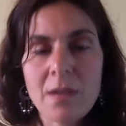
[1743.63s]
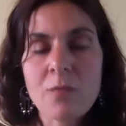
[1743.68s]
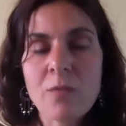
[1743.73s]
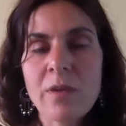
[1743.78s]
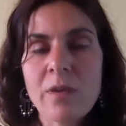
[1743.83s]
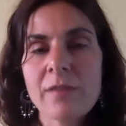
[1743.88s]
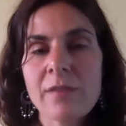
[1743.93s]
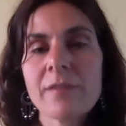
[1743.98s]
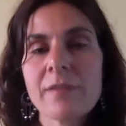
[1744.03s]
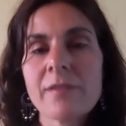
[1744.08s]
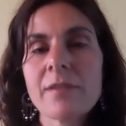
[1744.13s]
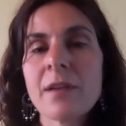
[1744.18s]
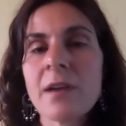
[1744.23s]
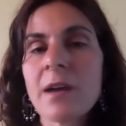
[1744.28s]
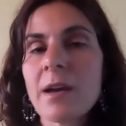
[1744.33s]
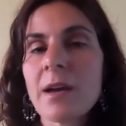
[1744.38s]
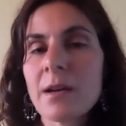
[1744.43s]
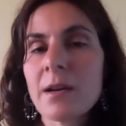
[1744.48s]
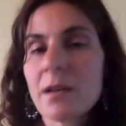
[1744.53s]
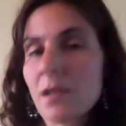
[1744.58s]
with
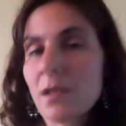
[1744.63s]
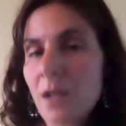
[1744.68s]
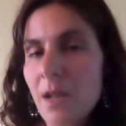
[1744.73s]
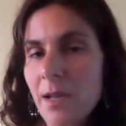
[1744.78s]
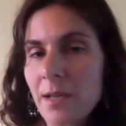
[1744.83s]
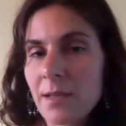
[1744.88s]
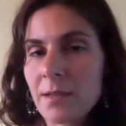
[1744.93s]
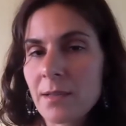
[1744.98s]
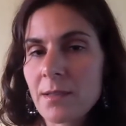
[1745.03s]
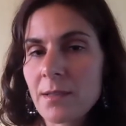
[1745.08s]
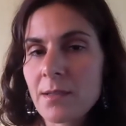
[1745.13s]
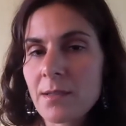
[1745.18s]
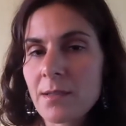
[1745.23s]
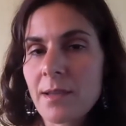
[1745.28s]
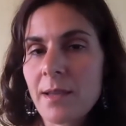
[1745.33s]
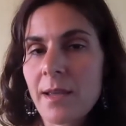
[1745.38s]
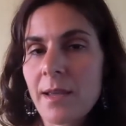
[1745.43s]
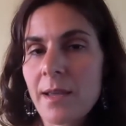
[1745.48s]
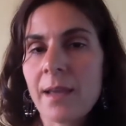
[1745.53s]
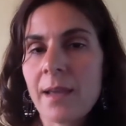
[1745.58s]

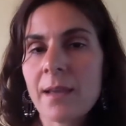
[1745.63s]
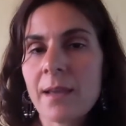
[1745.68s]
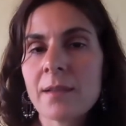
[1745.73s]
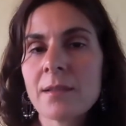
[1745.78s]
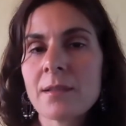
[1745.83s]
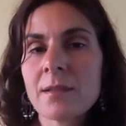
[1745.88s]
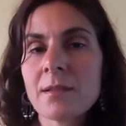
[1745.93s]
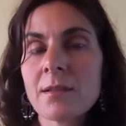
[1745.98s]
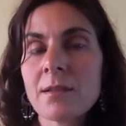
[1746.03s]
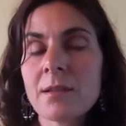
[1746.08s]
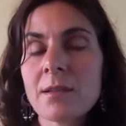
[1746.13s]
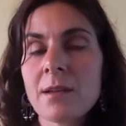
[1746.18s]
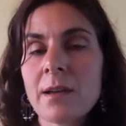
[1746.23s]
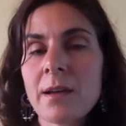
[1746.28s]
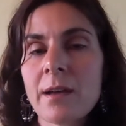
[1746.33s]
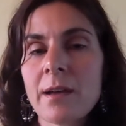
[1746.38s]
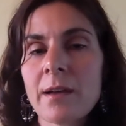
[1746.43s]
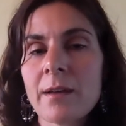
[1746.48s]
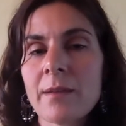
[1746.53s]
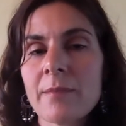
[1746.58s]
clients, and
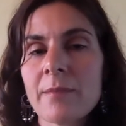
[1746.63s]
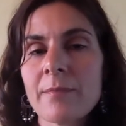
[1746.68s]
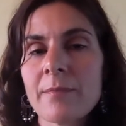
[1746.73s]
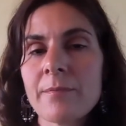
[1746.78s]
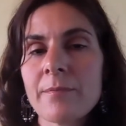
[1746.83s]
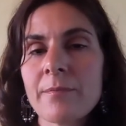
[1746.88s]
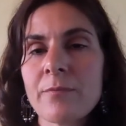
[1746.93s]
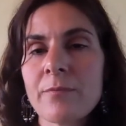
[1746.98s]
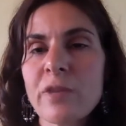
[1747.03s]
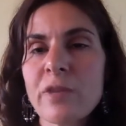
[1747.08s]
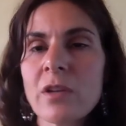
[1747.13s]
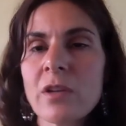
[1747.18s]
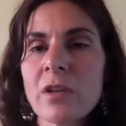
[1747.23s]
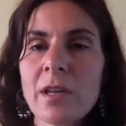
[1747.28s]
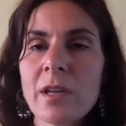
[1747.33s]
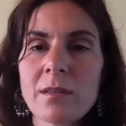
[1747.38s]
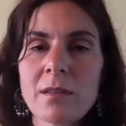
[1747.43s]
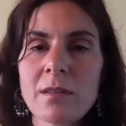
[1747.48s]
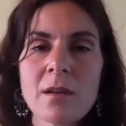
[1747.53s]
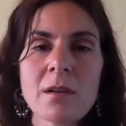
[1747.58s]
we
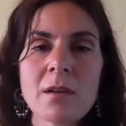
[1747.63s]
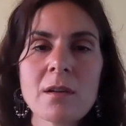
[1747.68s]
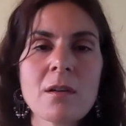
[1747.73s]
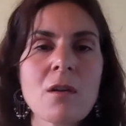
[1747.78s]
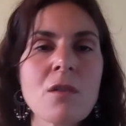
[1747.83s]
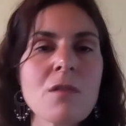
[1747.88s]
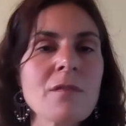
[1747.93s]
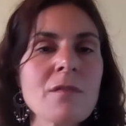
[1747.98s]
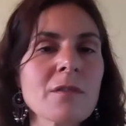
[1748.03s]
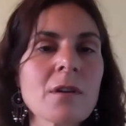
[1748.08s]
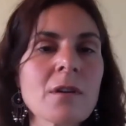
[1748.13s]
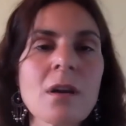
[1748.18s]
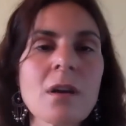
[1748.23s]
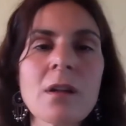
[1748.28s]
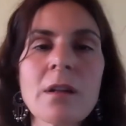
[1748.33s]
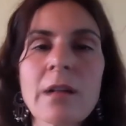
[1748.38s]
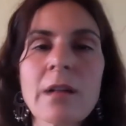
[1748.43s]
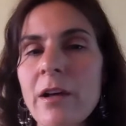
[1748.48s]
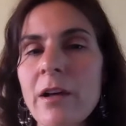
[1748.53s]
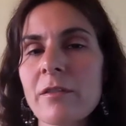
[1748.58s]
look at their
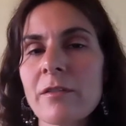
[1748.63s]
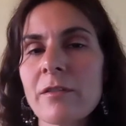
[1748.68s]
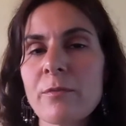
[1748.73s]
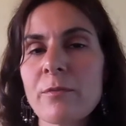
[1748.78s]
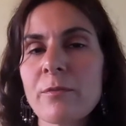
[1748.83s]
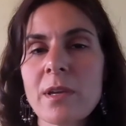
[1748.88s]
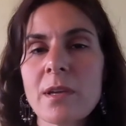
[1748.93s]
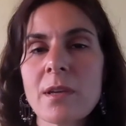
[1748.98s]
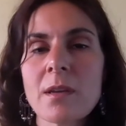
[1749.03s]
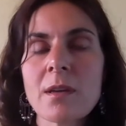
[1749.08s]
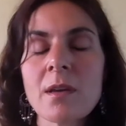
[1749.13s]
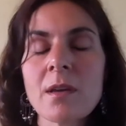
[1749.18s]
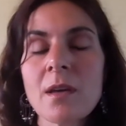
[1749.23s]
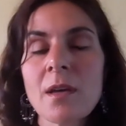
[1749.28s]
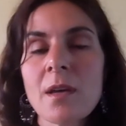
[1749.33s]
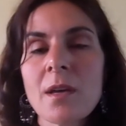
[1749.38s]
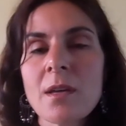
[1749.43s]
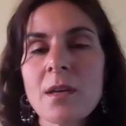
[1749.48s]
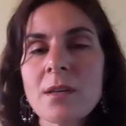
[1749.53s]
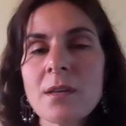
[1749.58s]
overall health. We
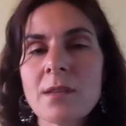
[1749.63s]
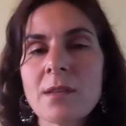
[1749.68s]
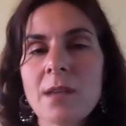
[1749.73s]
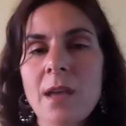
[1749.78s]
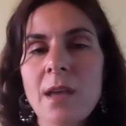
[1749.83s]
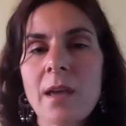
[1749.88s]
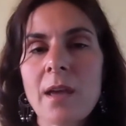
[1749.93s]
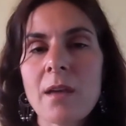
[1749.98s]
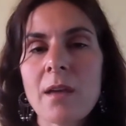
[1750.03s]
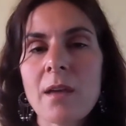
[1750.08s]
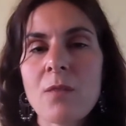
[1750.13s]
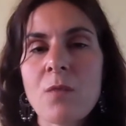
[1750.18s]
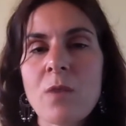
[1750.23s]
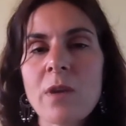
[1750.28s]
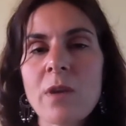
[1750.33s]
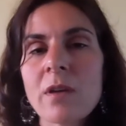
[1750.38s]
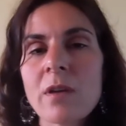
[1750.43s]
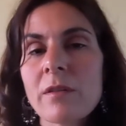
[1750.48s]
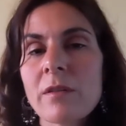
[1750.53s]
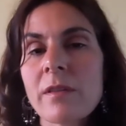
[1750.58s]
say,
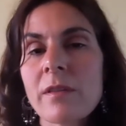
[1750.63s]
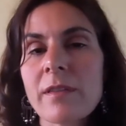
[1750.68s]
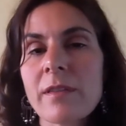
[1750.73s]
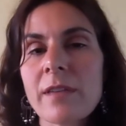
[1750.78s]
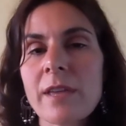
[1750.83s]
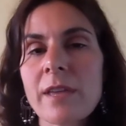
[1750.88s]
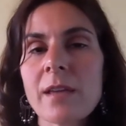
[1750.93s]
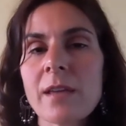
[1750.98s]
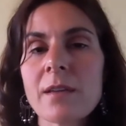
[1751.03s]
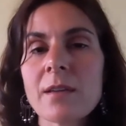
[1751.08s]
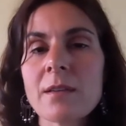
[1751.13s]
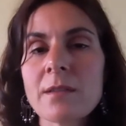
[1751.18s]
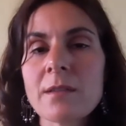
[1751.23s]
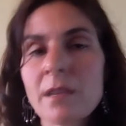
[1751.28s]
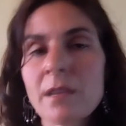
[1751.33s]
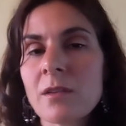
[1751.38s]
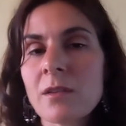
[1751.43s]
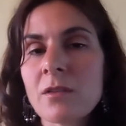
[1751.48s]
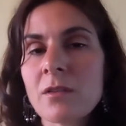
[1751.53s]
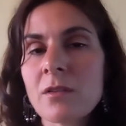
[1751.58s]
what are the things
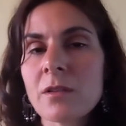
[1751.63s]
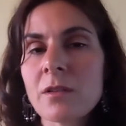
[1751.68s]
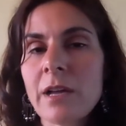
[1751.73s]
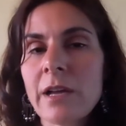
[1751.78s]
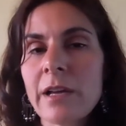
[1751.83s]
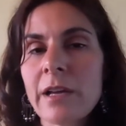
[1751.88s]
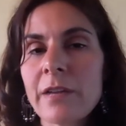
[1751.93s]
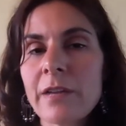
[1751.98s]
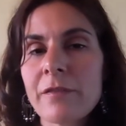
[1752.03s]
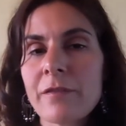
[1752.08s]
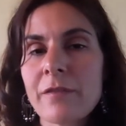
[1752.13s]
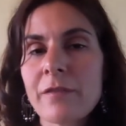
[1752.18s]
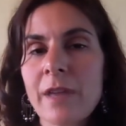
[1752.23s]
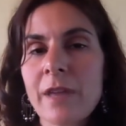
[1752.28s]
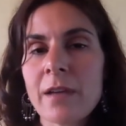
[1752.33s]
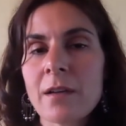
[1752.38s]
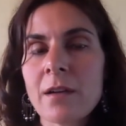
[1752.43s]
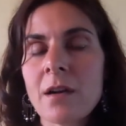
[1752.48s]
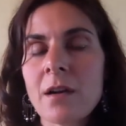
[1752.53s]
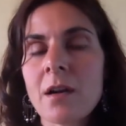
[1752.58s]
in your life
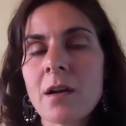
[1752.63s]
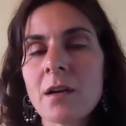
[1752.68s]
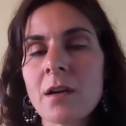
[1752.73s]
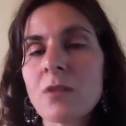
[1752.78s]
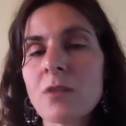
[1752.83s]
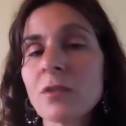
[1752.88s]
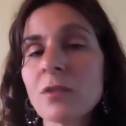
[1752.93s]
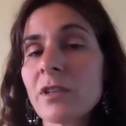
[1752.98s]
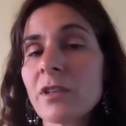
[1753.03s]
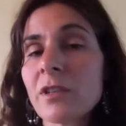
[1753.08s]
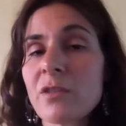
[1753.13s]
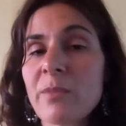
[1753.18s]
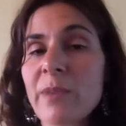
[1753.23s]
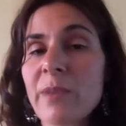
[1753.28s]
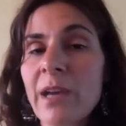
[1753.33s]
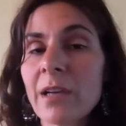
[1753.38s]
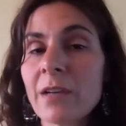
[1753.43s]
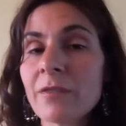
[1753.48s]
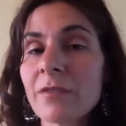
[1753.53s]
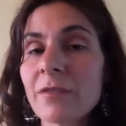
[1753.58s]
that are holding you
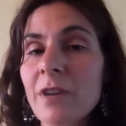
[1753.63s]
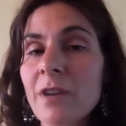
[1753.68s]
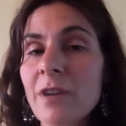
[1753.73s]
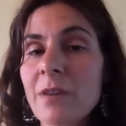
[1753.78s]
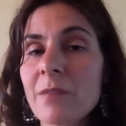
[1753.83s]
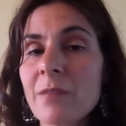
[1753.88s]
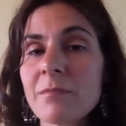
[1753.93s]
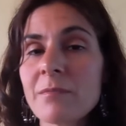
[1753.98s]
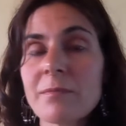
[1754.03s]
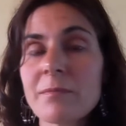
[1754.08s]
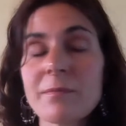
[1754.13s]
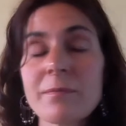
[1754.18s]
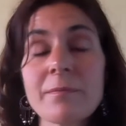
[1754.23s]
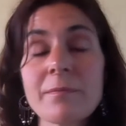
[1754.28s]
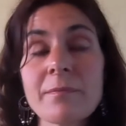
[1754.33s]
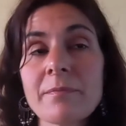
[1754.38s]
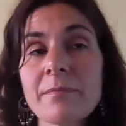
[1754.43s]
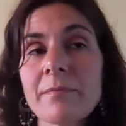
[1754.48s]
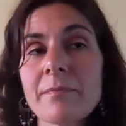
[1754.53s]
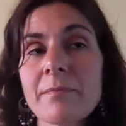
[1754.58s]
back
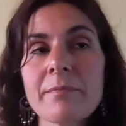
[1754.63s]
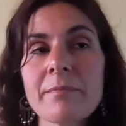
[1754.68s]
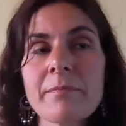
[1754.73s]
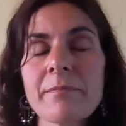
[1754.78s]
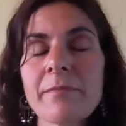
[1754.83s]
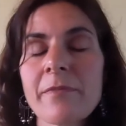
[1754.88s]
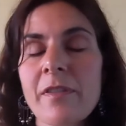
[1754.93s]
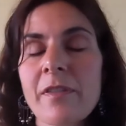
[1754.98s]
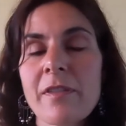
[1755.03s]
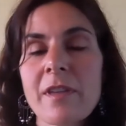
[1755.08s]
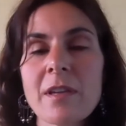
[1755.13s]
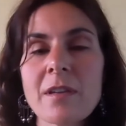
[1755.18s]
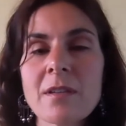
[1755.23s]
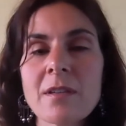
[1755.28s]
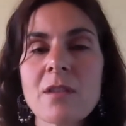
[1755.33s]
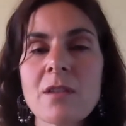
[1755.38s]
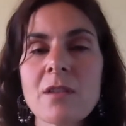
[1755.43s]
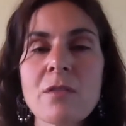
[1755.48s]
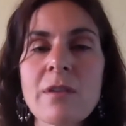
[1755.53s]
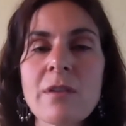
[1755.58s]
from the things
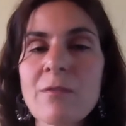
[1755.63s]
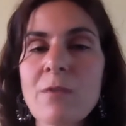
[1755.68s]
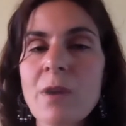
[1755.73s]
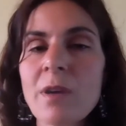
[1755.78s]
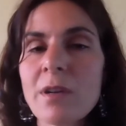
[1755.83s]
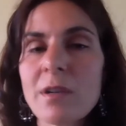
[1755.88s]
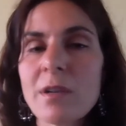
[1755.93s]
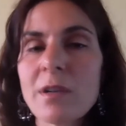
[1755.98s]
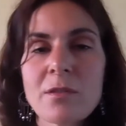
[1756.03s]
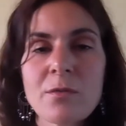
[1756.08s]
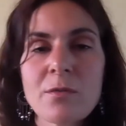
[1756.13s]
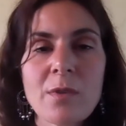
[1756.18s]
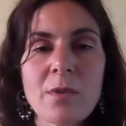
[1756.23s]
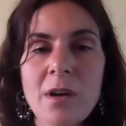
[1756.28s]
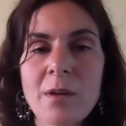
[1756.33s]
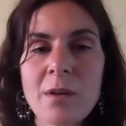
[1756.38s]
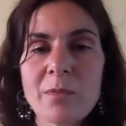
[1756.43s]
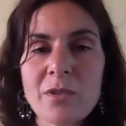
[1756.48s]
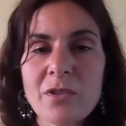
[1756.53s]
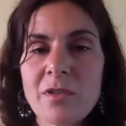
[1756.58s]
that you have wanted to
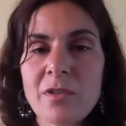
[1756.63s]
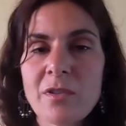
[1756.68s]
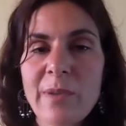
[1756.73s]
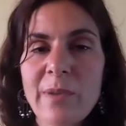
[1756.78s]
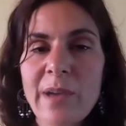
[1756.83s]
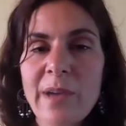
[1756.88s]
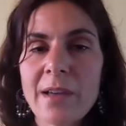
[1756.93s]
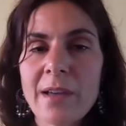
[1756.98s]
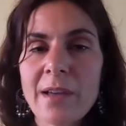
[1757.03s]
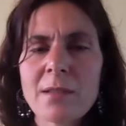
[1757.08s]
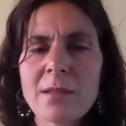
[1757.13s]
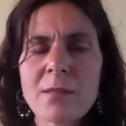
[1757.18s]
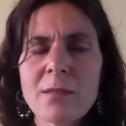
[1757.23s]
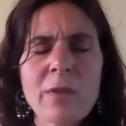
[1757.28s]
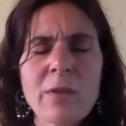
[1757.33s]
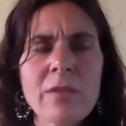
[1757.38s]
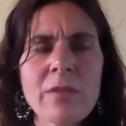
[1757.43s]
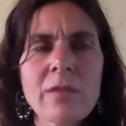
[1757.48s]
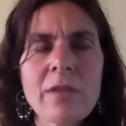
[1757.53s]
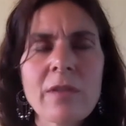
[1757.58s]
accomplish in the past? And
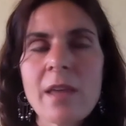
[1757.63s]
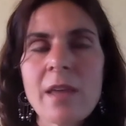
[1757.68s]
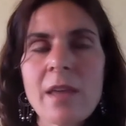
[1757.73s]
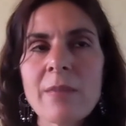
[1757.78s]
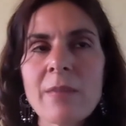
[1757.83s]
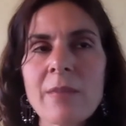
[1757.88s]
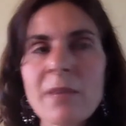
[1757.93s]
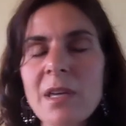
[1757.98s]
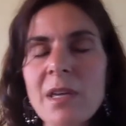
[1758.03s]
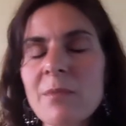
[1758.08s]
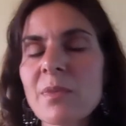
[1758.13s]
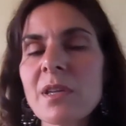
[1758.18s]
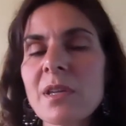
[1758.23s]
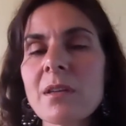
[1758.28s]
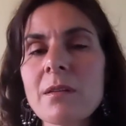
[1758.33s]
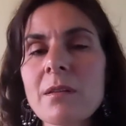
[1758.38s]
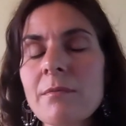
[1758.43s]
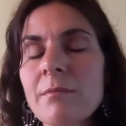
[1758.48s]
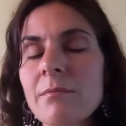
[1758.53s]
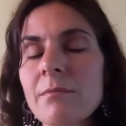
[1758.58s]
whether that may
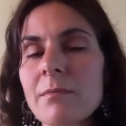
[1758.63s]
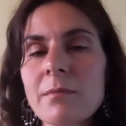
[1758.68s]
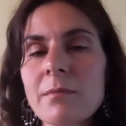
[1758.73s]
be